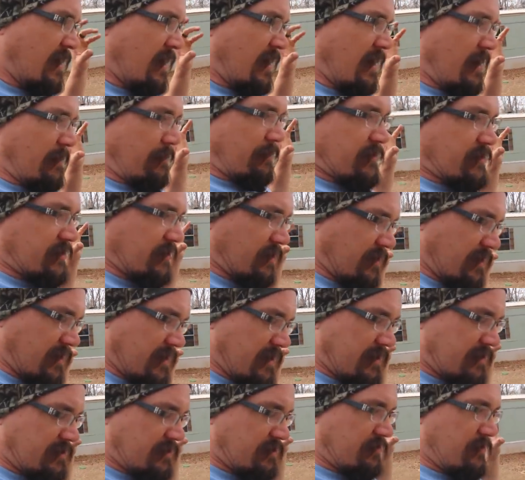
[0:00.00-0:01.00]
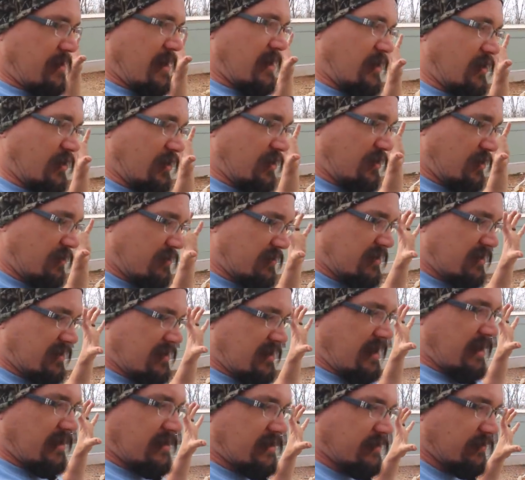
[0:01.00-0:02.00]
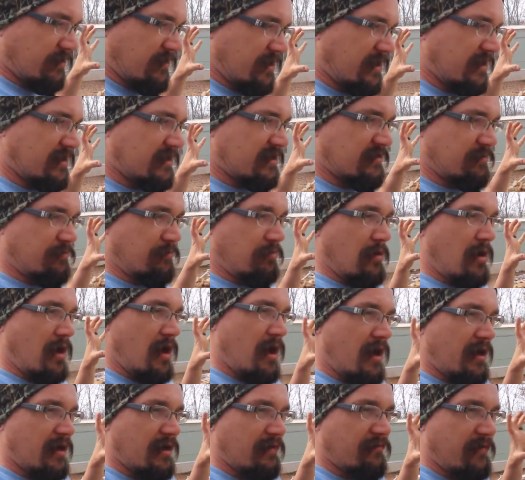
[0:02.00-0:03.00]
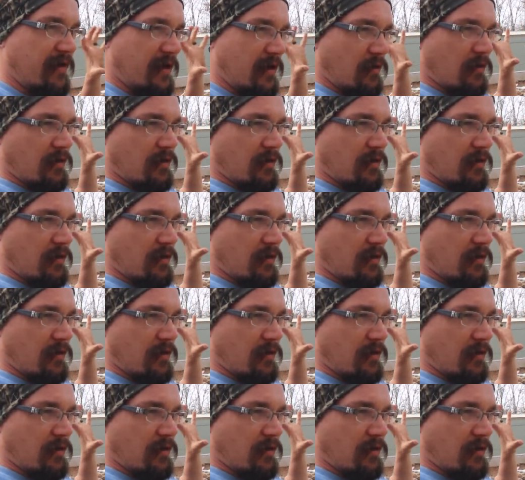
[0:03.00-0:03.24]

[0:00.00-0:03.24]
opportunity to make good use of the extra ones. But if I